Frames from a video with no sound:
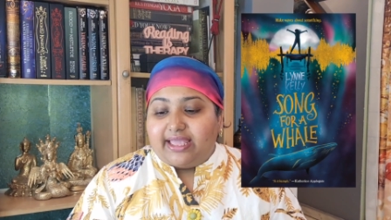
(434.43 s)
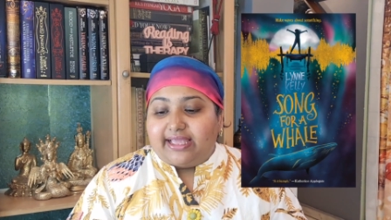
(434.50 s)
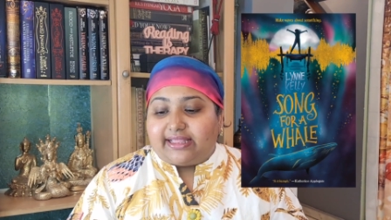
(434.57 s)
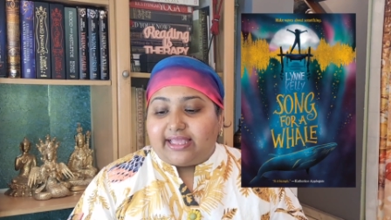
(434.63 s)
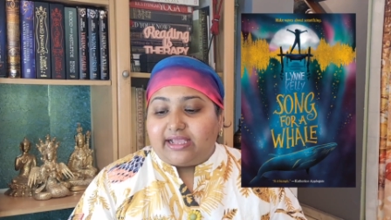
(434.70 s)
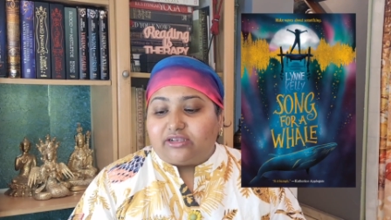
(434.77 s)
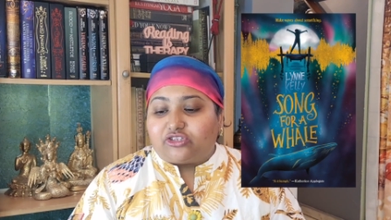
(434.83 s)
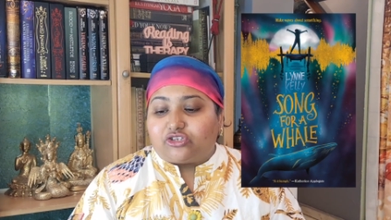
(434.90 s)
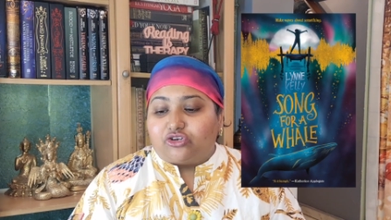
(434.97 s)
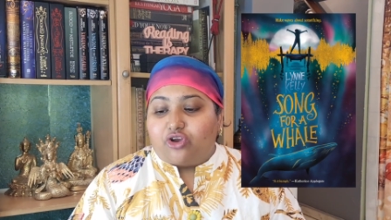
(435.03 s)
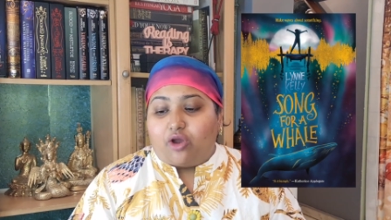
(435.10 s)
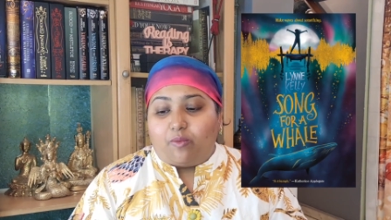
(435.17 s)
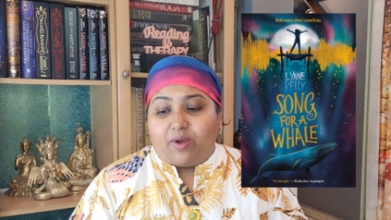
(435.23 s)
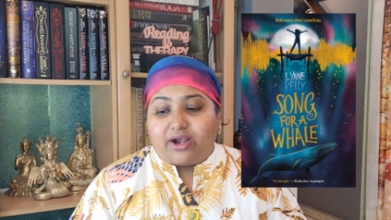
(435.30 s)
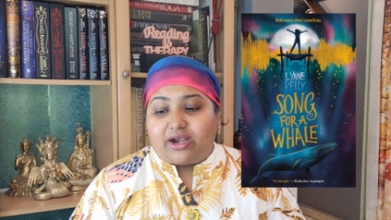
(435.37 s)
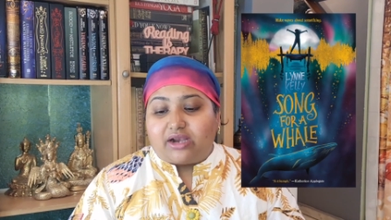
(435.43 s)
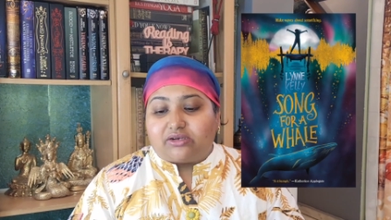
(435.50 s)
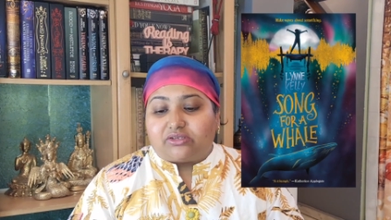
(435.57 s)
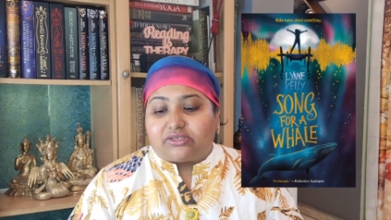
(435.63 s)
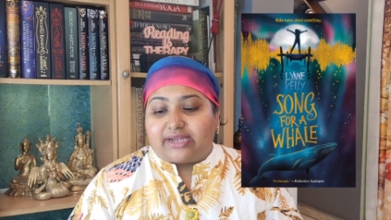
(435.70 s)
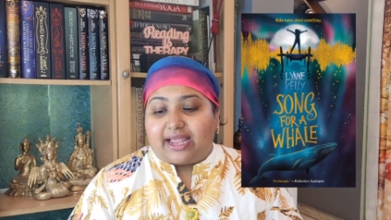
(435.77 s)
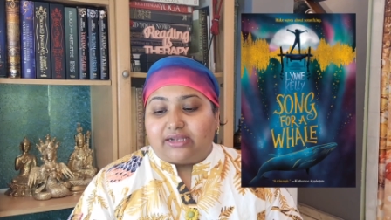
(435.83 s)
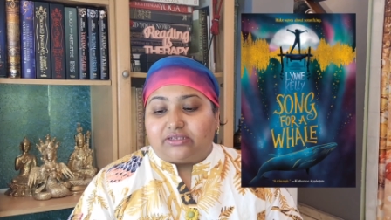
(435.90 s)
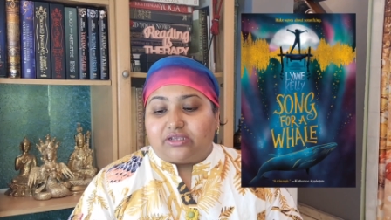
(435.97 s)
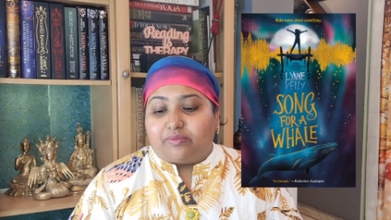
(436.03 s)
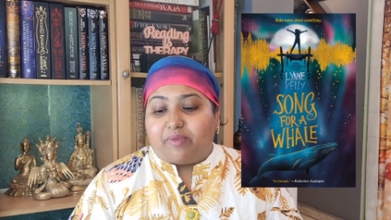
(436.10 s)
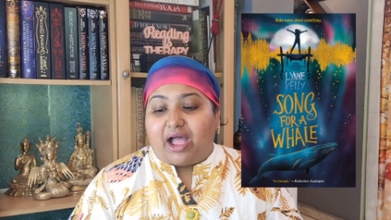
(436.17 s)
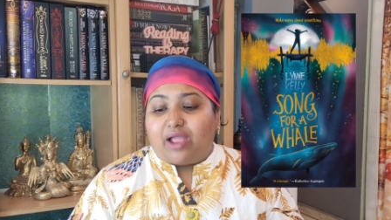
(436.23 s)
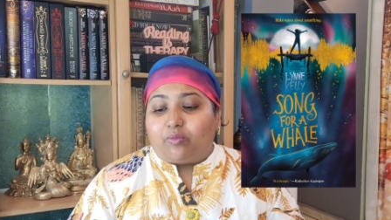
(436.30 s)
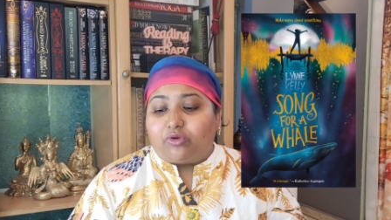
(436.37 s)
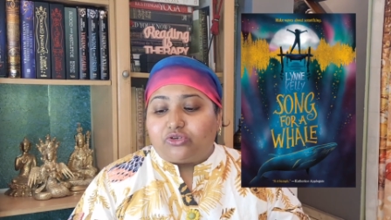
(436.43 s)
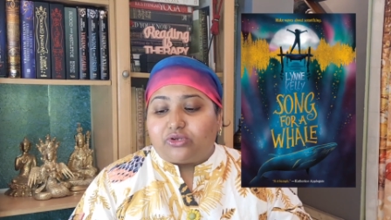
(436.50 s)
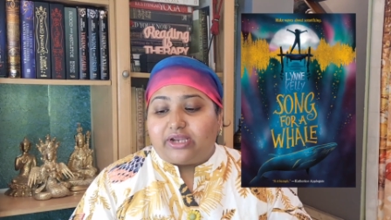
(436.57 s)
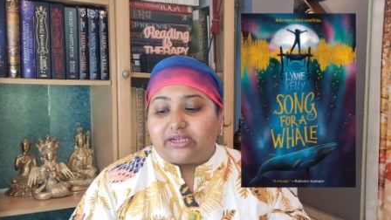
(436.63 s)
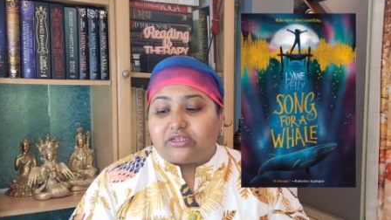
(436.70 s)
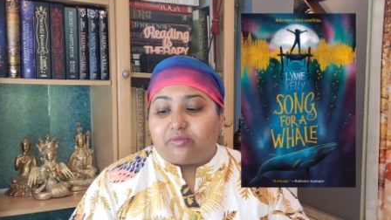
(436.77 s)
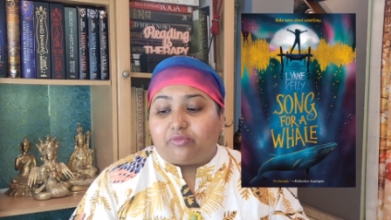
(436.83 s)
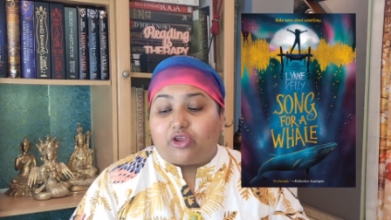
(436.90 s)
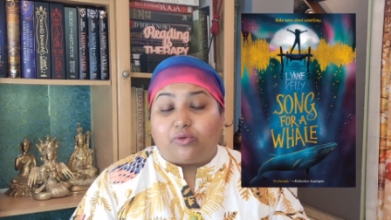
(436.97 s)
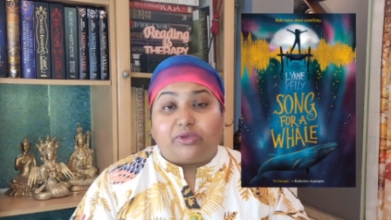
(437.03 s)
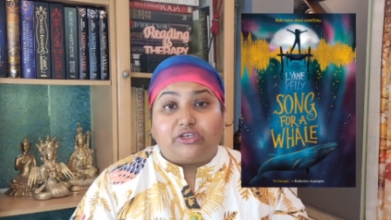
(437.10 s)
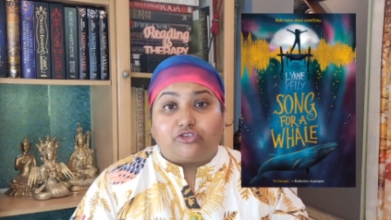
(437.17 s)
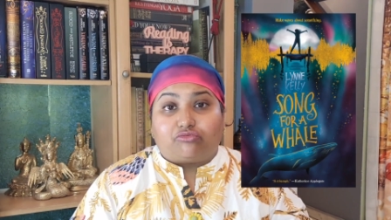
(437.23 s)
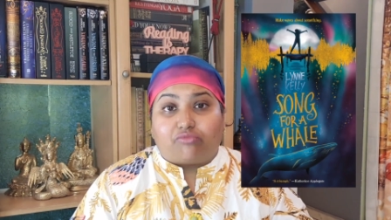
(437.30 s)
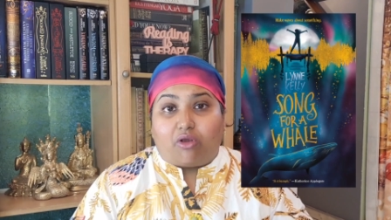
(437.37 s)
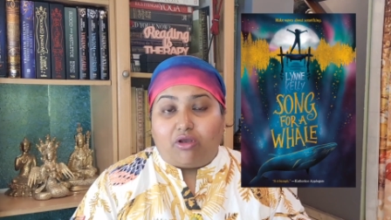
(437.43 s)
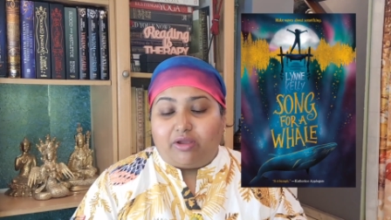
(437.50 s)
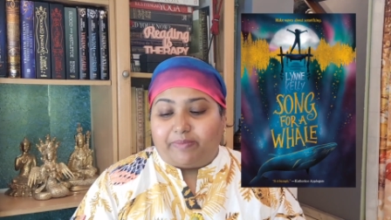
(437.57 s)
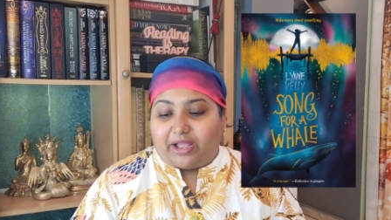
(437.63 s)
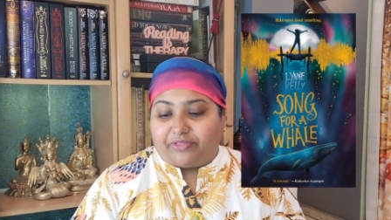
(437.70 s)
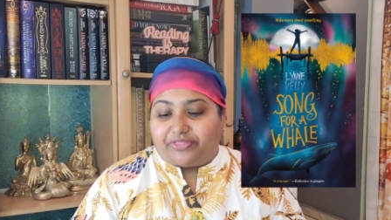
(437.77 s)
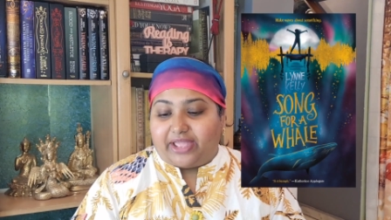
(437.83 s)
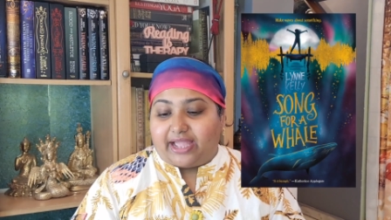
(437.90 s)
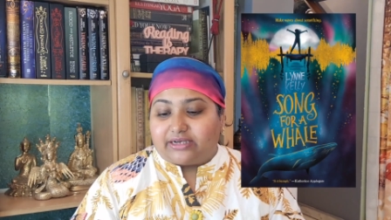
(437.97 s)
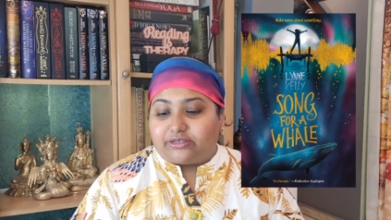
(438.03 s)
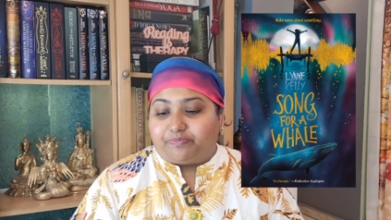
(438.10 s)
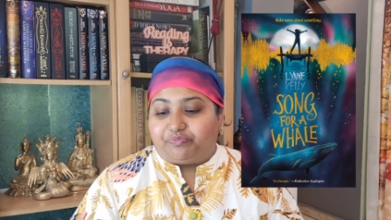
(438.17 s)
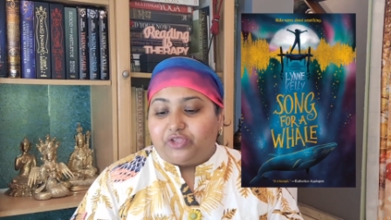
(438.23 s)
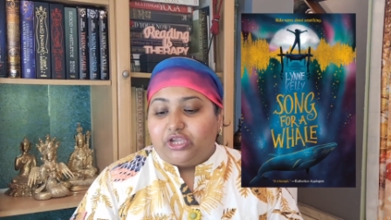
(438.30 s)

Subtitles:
He thinks no one understands him. I want to let him know he's wrong about that."